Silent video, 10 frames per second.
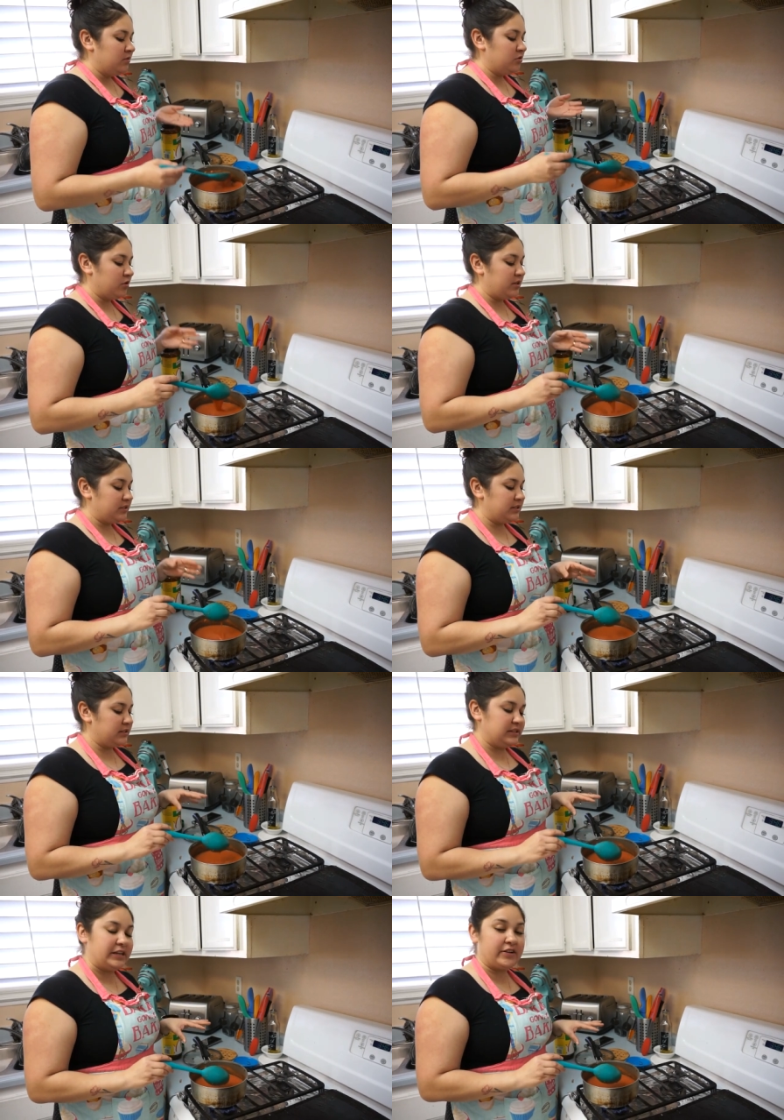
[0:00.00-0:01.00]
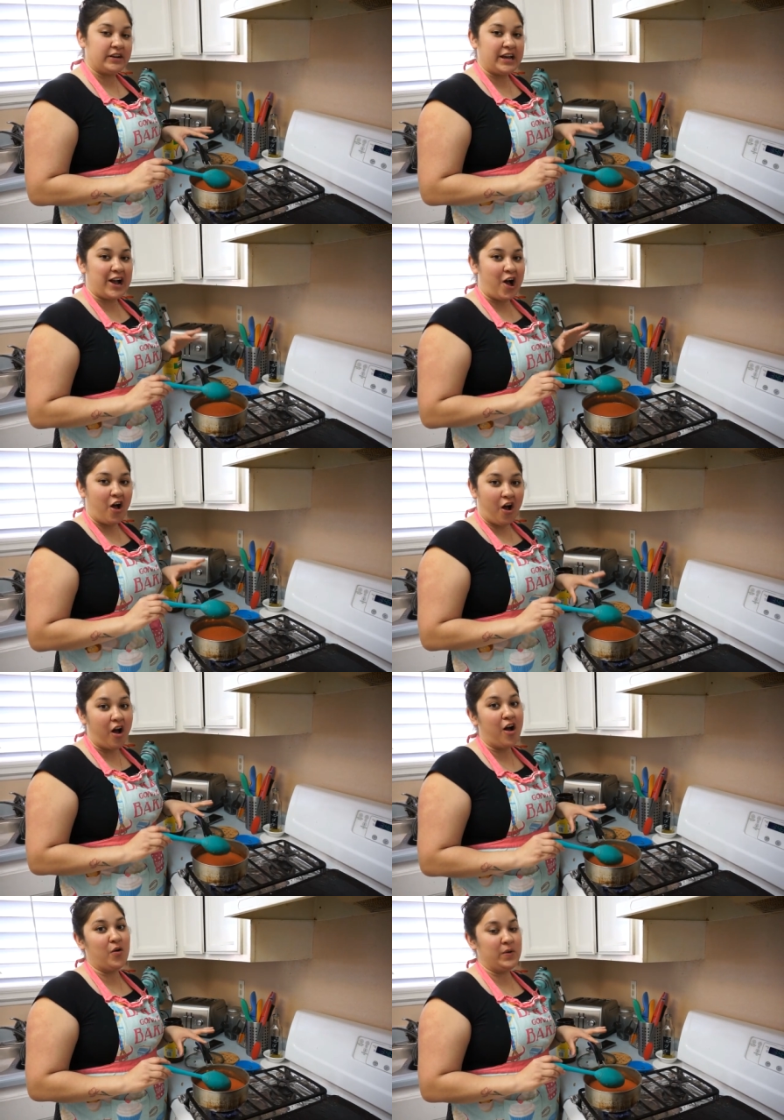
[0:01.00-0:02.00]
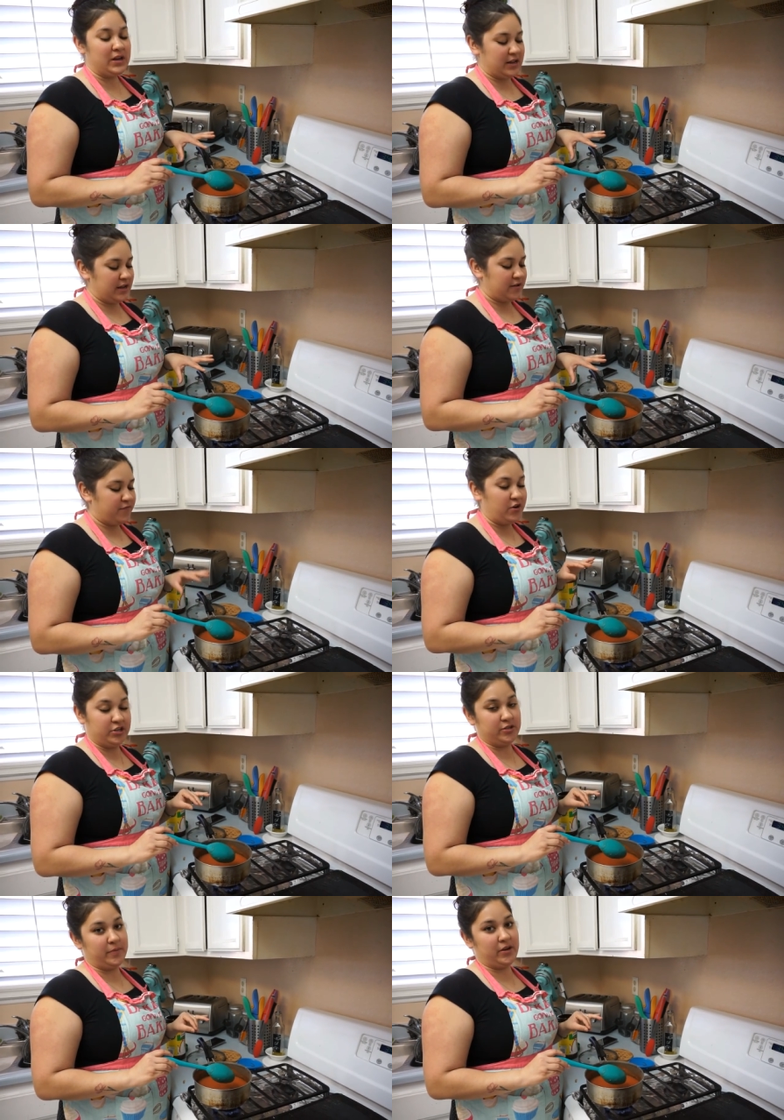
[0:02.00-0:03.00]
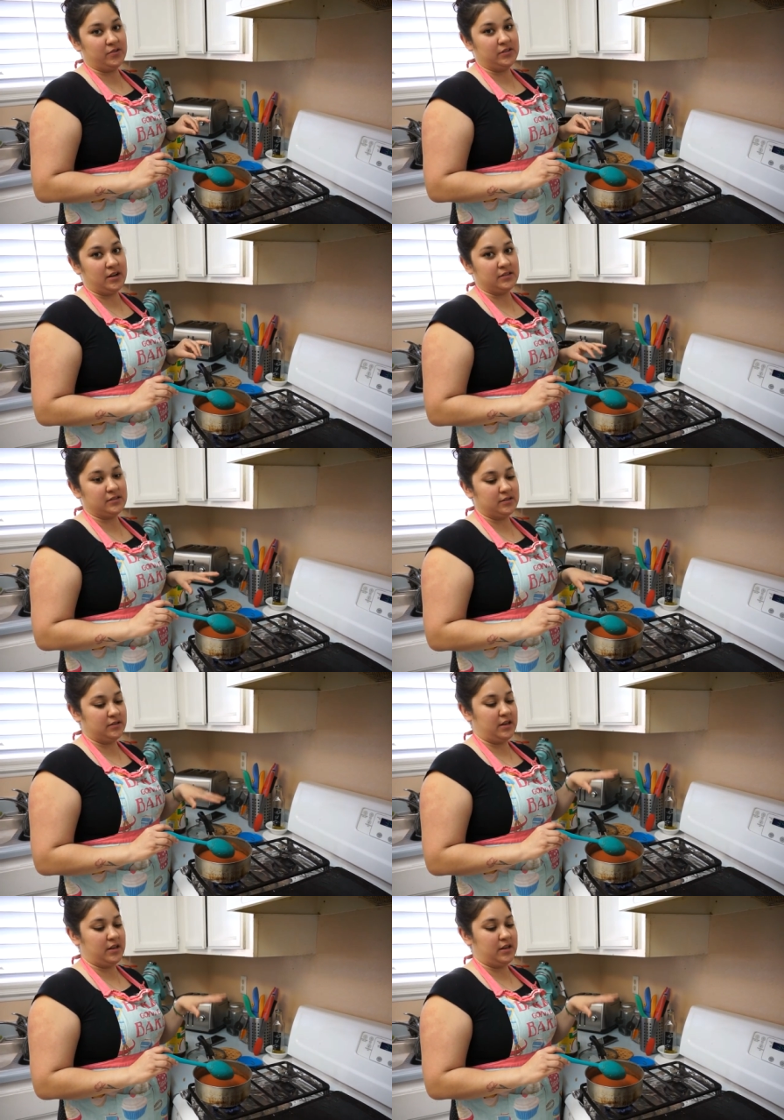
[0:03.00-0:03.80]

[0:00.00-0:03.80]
So this is literally all we need for tomato sauce.